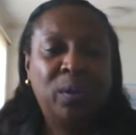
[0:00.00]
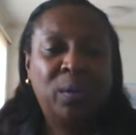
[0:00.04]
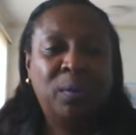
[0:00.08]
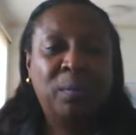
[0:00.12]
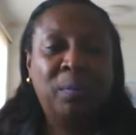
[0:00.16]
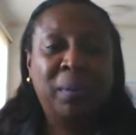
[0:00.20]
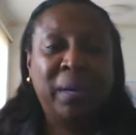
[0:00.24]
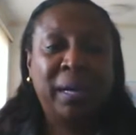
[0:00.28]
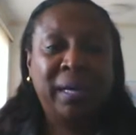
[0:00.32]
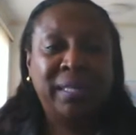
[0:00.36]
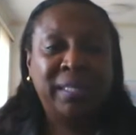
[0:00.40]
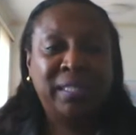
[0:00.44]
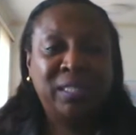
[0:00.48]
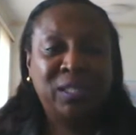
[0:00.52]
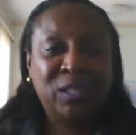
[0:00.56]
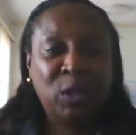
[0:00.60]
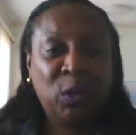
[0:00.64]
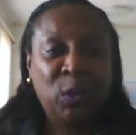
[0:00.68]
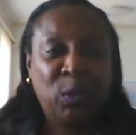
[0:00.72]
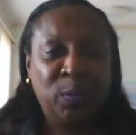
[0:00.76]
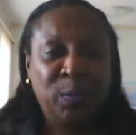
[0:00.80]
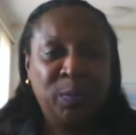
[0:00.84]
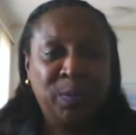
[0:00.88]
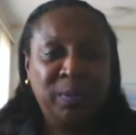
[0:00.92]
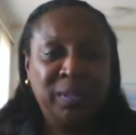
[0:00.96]
my
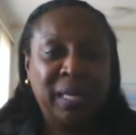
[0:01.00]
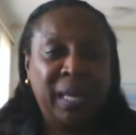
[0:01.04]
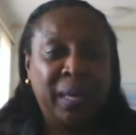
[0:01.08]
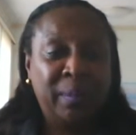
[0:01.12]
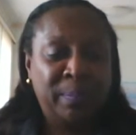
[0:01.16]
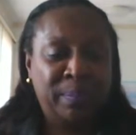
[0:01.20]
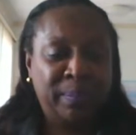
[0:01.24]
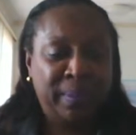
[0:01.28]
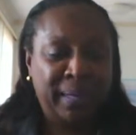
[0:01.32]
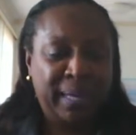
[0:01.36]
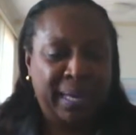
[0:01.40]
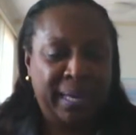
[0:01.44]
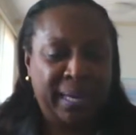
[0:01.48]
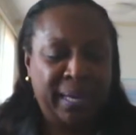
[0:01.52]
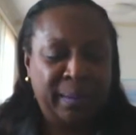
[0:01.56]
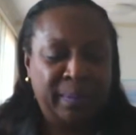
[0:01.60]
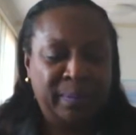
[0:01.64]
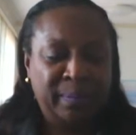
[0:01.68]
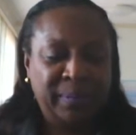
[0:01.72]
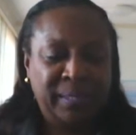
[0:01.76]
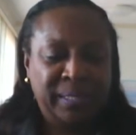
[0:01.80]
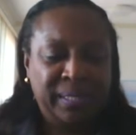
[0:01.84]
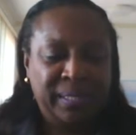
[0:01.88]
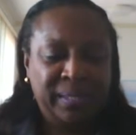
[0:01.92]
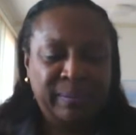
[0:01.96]
scopes and
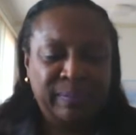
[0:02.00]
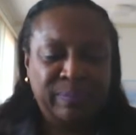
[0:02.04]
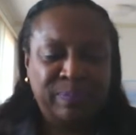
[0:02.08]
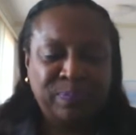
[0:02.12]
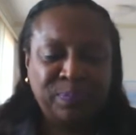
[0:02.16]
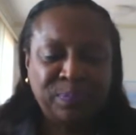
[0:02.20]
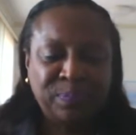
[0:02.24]
blabs.